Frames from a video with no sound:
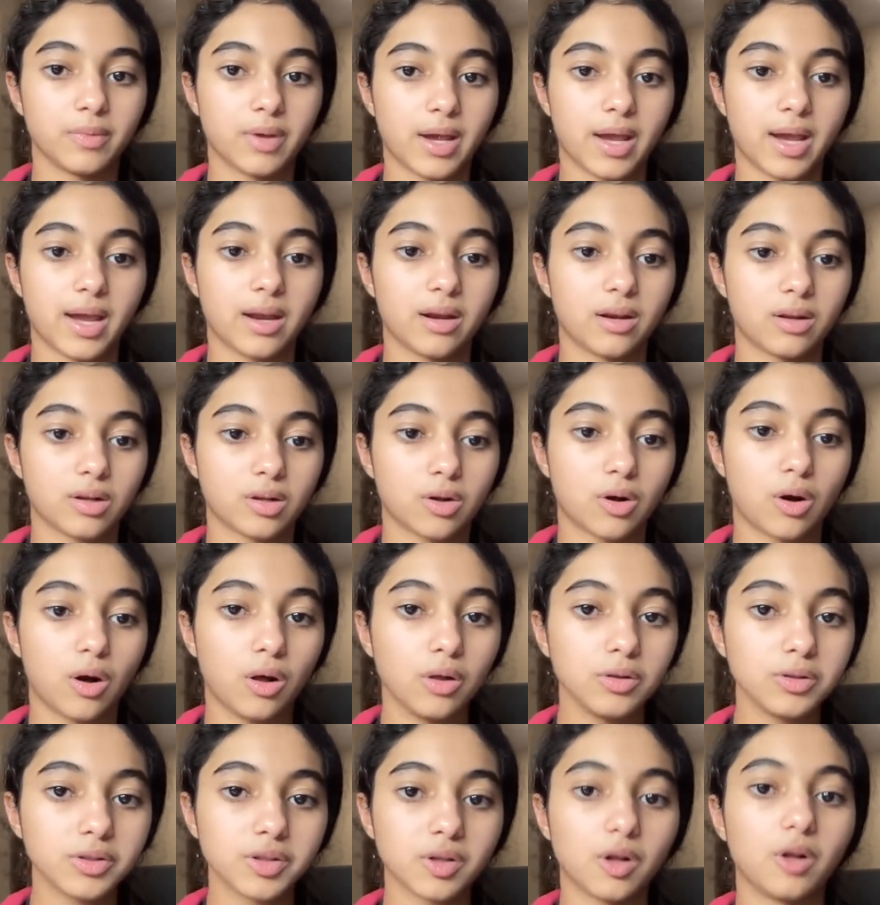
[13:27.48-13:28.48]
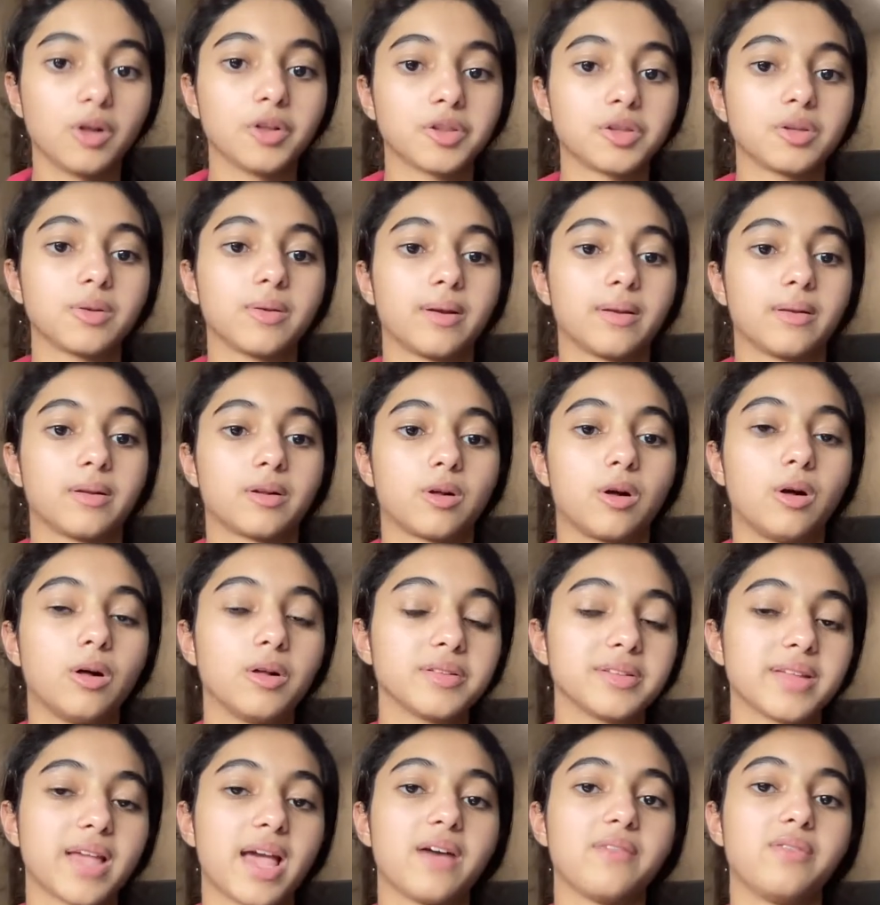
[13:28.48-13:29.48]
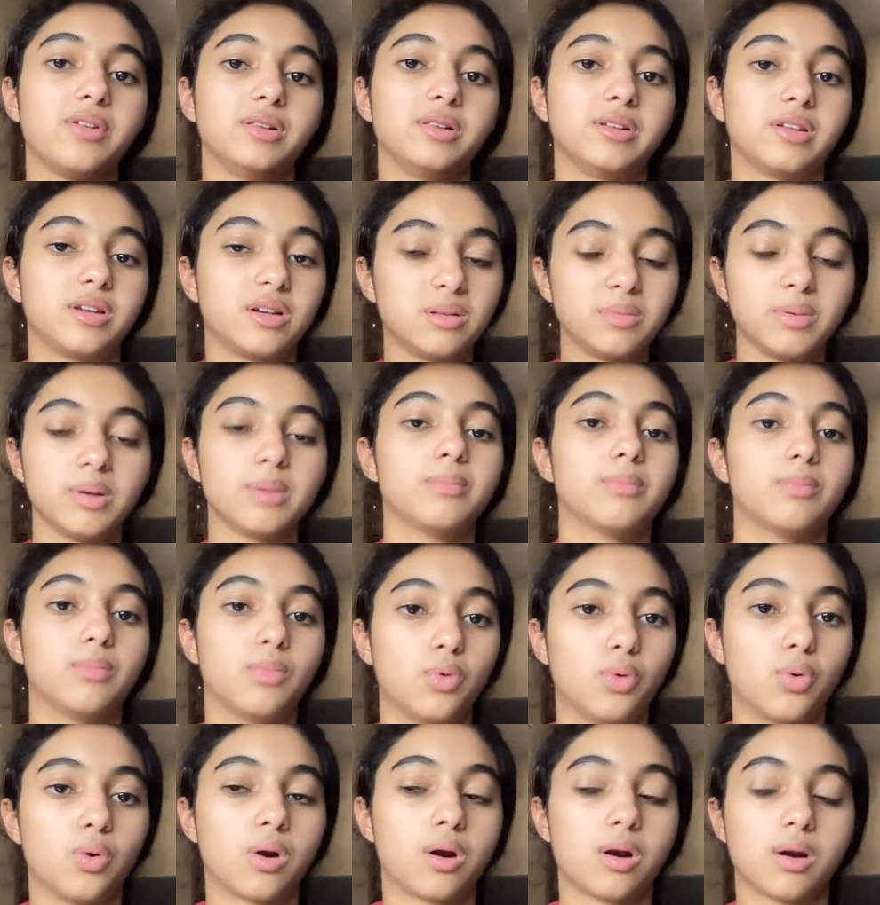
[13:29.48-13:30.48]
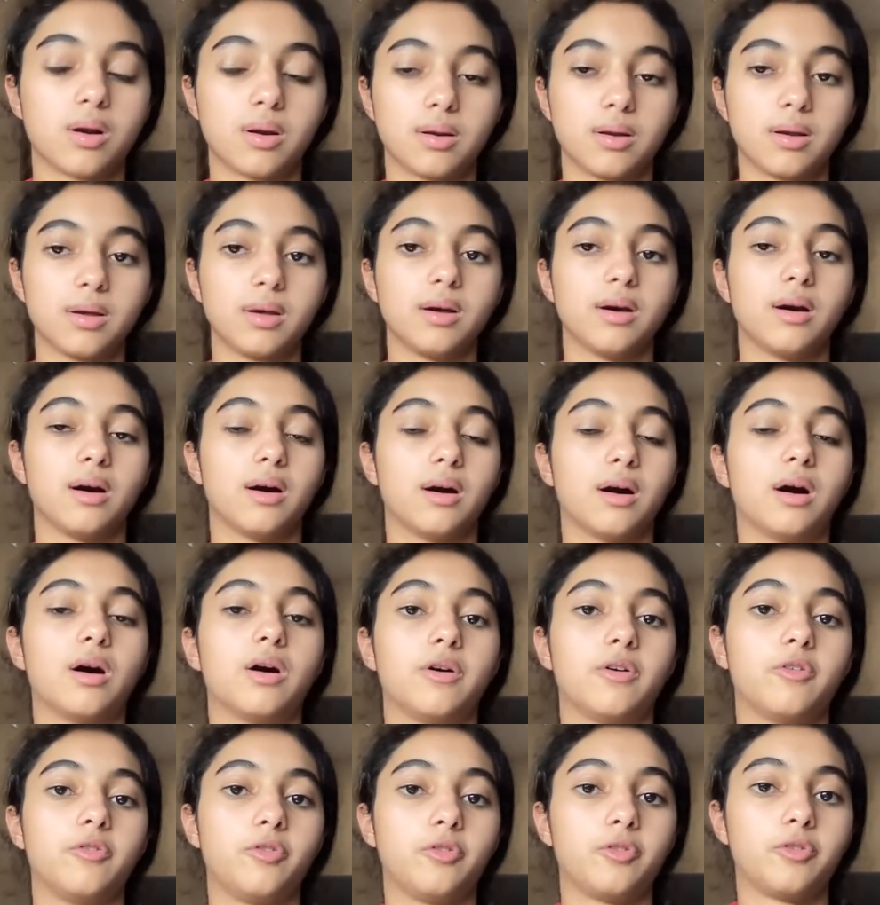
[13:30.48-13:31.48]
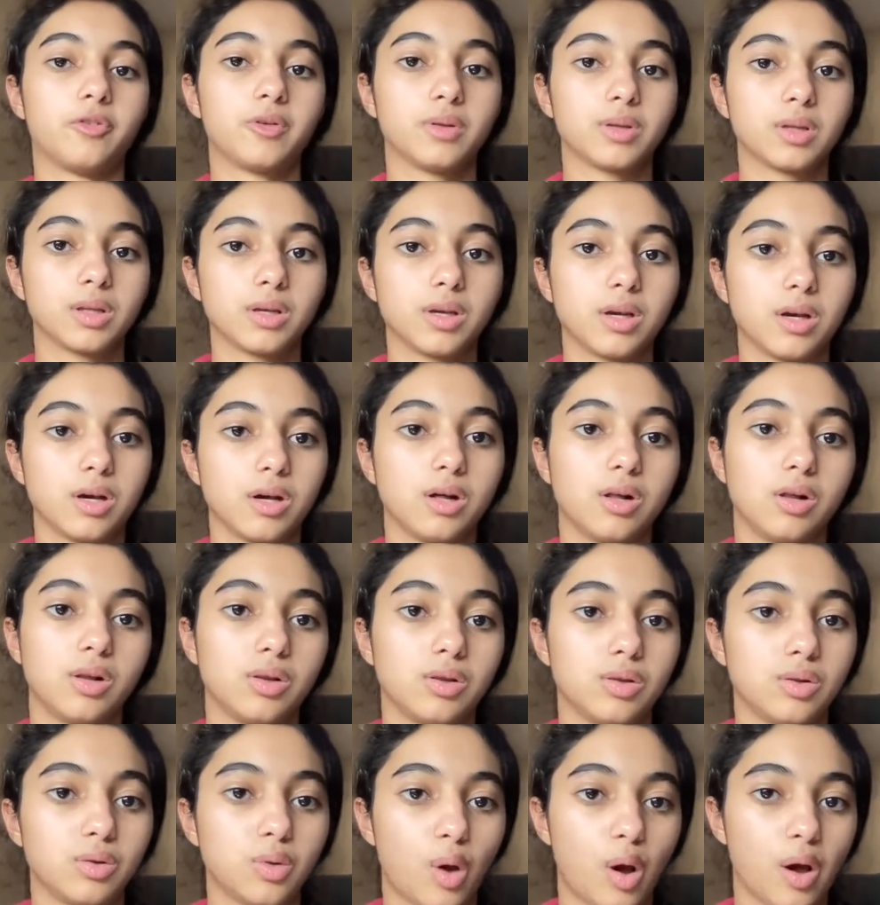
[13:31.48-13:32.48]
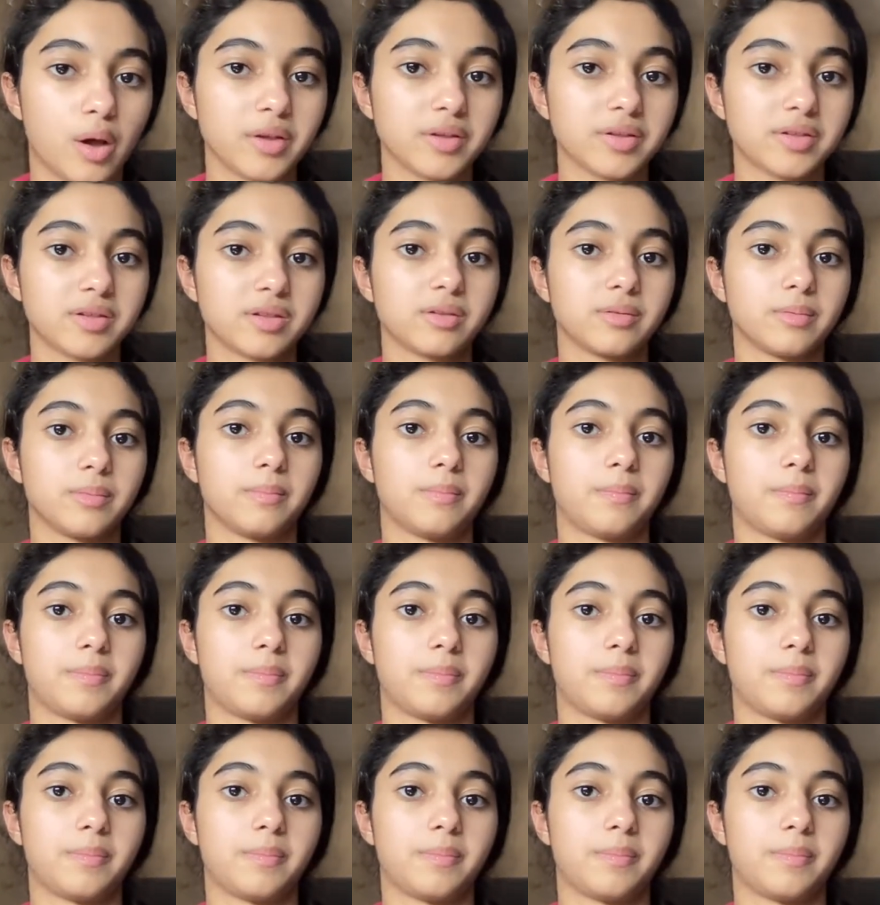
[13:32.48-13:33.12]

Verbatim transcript: And calls also, and calls have a little bit more of loss,